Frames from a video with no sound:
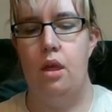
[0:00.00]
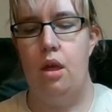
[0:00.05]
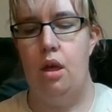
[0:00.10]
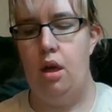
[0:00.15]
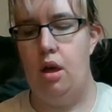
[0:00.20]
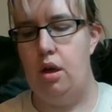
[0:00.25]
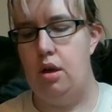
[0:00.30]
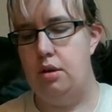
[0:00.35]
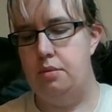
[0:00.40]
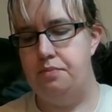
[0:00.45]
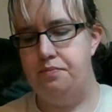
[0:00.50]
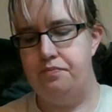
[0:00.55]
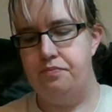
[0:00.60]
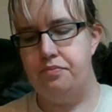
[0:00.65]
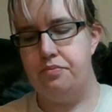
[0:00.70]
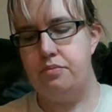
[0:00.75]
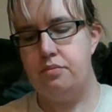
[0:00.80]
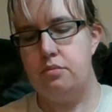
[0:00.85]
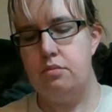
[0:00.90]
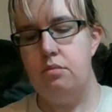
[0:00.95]

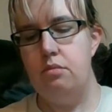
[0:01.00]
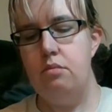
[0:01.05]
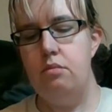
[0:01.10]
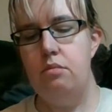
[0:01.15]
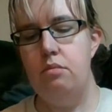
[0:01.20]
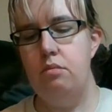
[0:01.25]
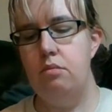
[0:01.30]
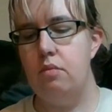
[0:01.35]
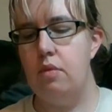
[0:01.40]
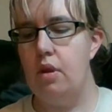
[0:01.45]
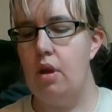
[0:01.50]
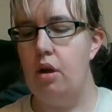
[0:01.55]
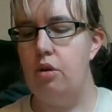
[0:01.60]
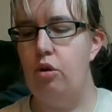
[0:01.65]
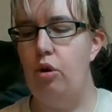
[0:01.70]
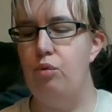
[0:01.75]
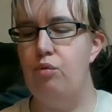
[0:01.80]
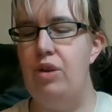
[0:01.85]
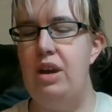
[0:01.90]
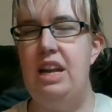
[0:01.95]
I
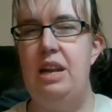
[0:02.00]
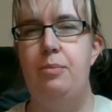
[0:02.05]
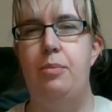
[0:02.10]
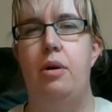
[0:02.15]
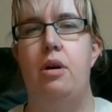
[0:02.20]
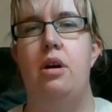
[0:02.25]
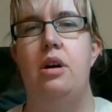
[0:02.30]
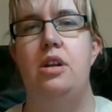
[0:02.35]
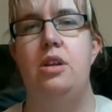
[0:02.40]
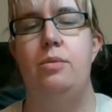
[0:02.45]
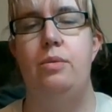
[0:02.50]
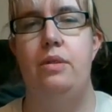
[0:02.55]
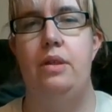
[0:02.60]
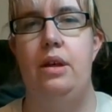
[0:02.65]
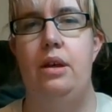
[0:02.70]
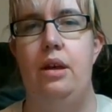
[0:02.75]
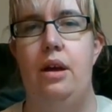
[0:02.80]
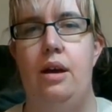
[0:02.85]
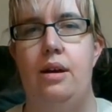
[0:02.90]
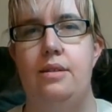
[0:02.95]
got really behind with
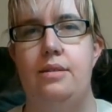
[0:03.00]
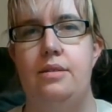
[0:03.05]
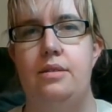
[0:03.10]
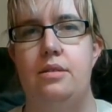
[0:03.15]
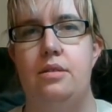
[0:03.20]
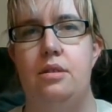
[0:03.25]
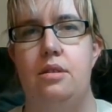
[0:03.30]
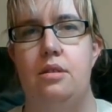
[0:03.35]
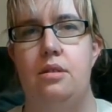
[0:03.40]
it and